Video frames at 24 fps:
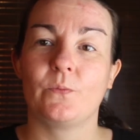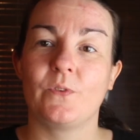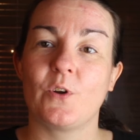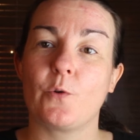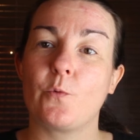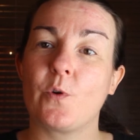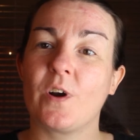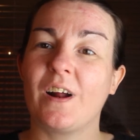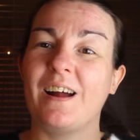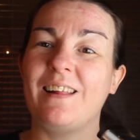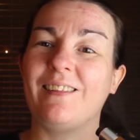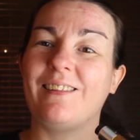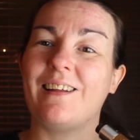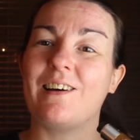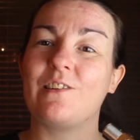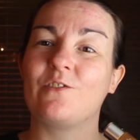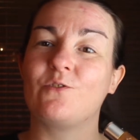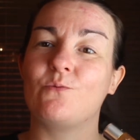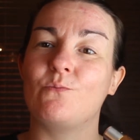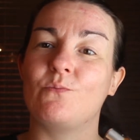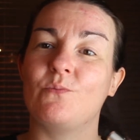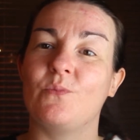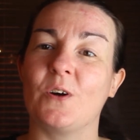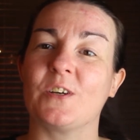Now what I
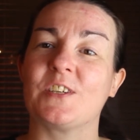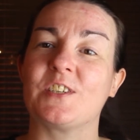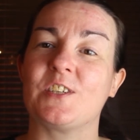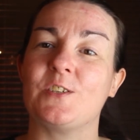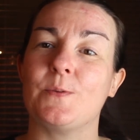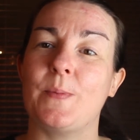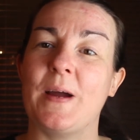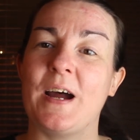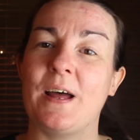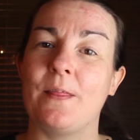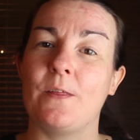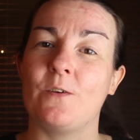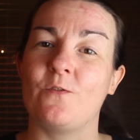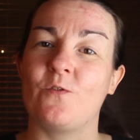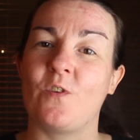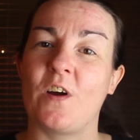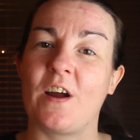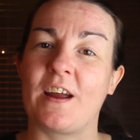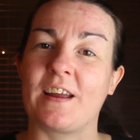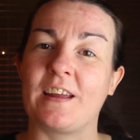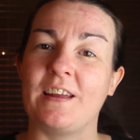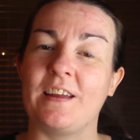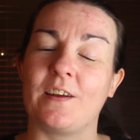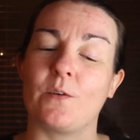love most about the
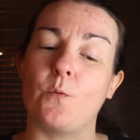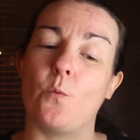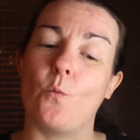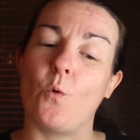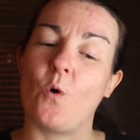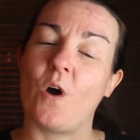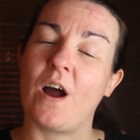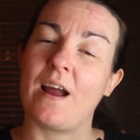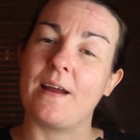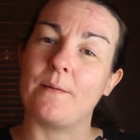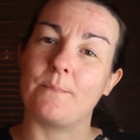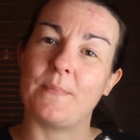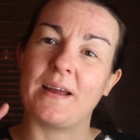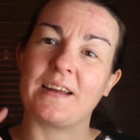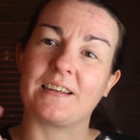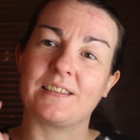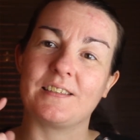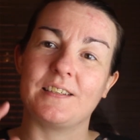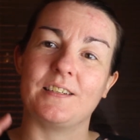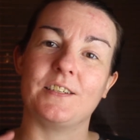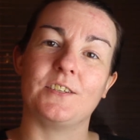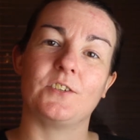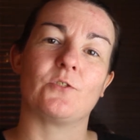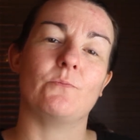Viking and why it
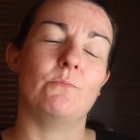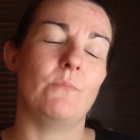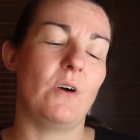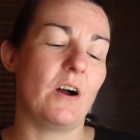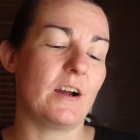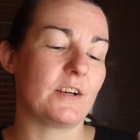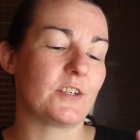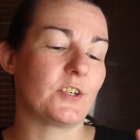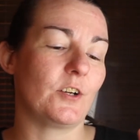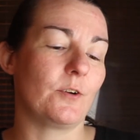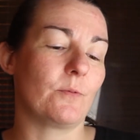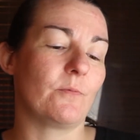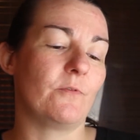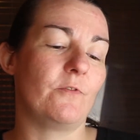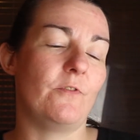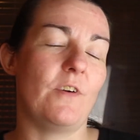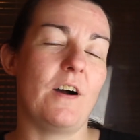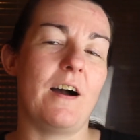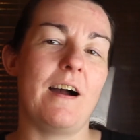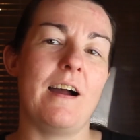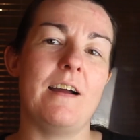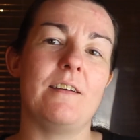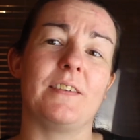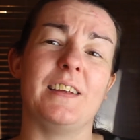makes it into my top
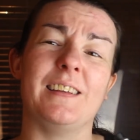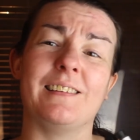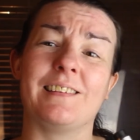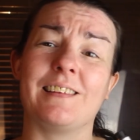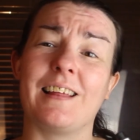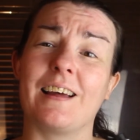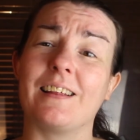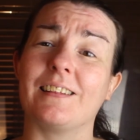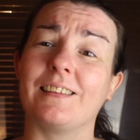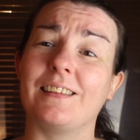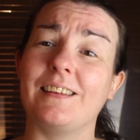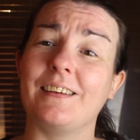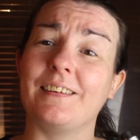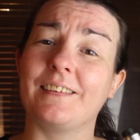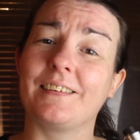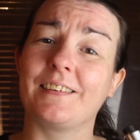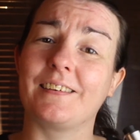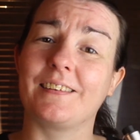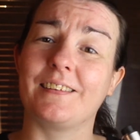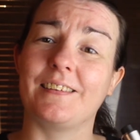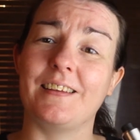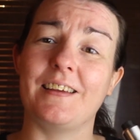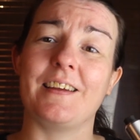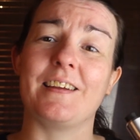5 is that
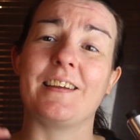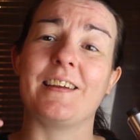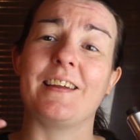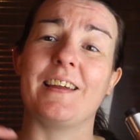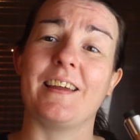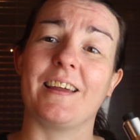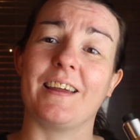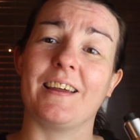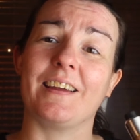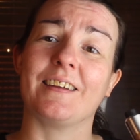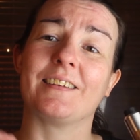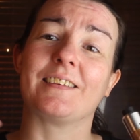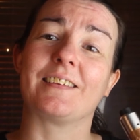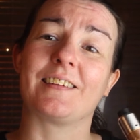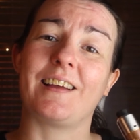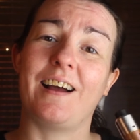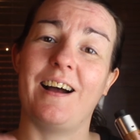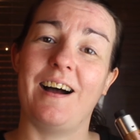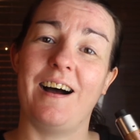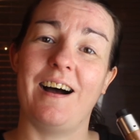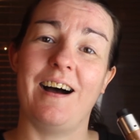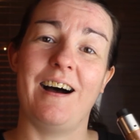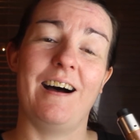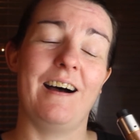this thing hits
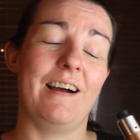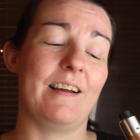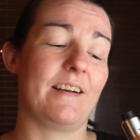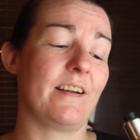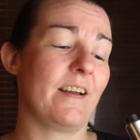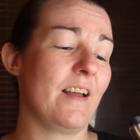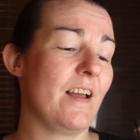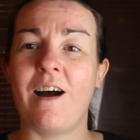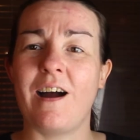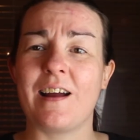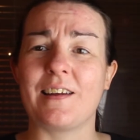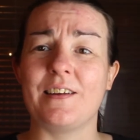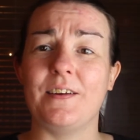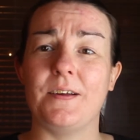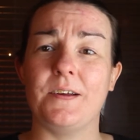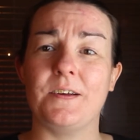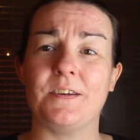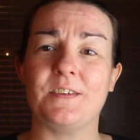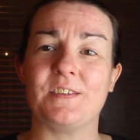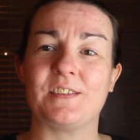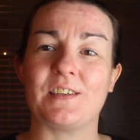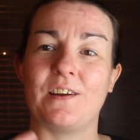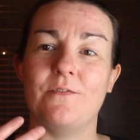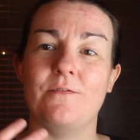hard. I
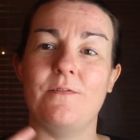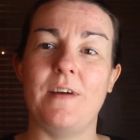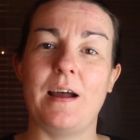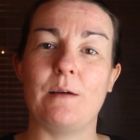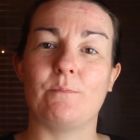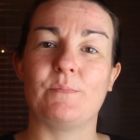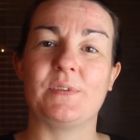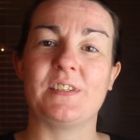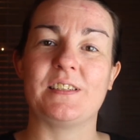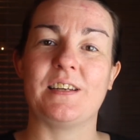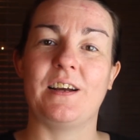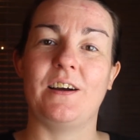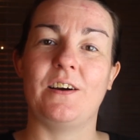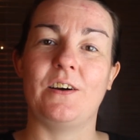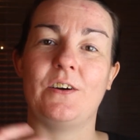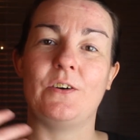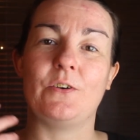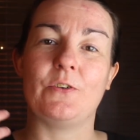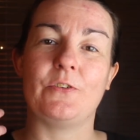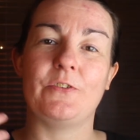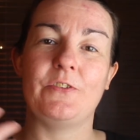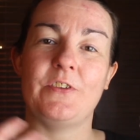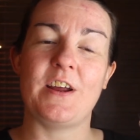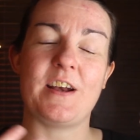use
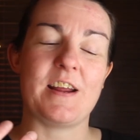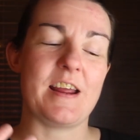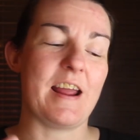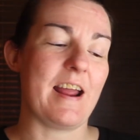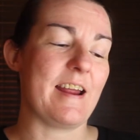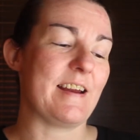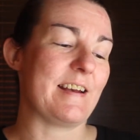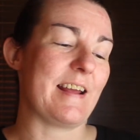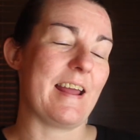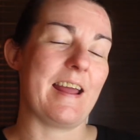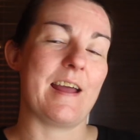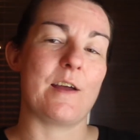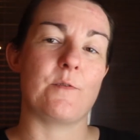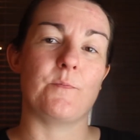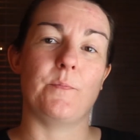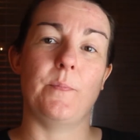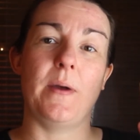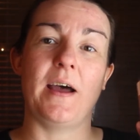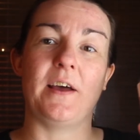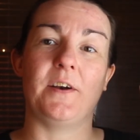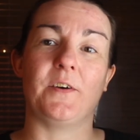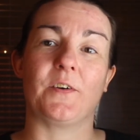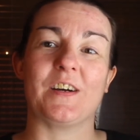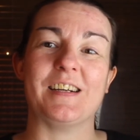Vapcell 38 amp
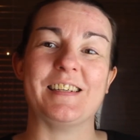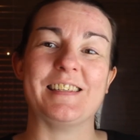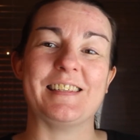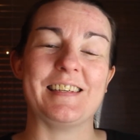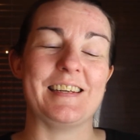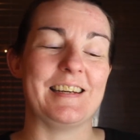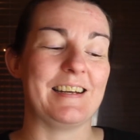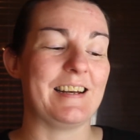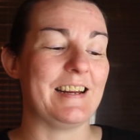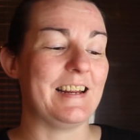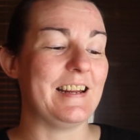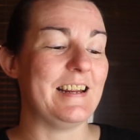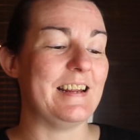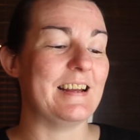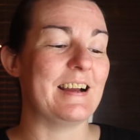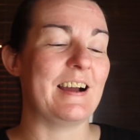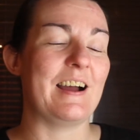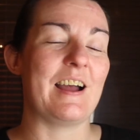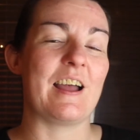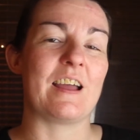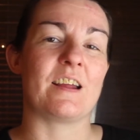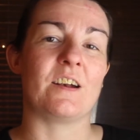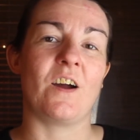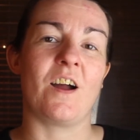batteries in
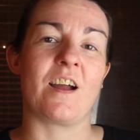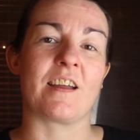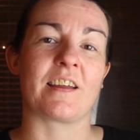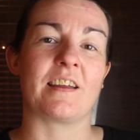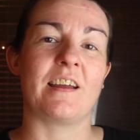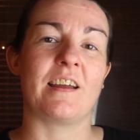here and I